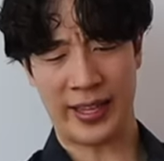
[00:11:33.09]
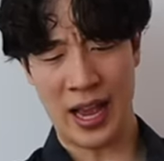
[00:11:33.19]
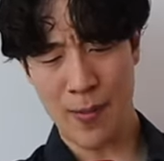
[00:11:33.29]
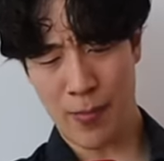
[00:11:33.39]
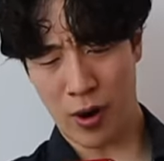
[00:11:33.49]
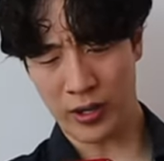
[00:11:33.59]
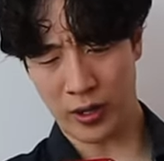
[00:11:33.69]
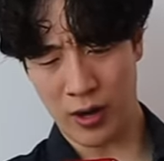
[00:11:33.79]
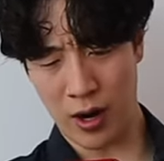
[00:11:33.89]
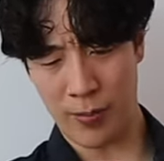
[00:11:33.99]
I can't park
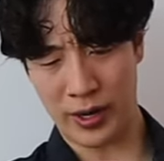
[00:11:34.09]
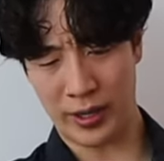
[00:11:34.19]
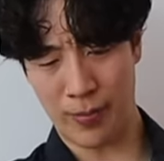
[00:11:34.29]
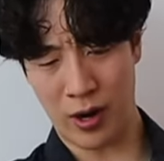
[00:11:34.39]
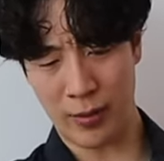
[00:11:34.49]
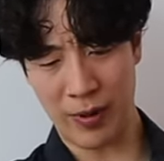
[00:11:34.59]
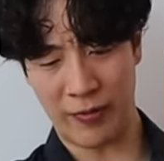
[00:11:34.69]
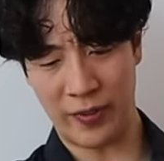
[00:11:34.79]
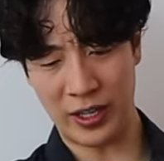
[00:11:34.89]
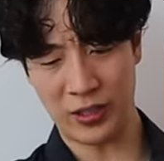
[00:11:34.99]
a car, but I can park my
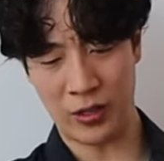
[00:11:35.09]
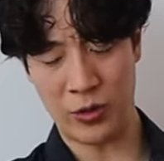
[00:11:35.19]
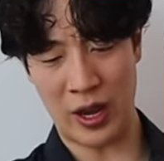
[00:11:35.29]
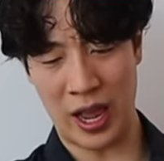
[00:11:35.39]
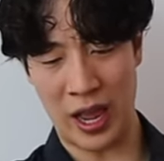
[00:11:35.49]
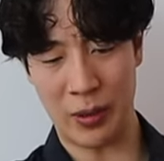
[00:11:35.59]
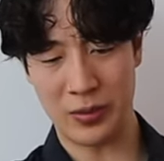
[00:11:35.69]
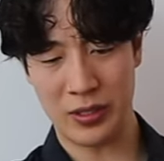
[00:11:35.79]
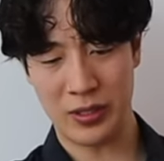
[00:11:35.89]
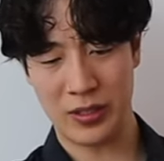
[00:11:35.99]
face on your
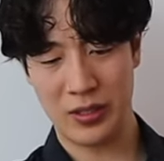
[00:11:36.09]
abs.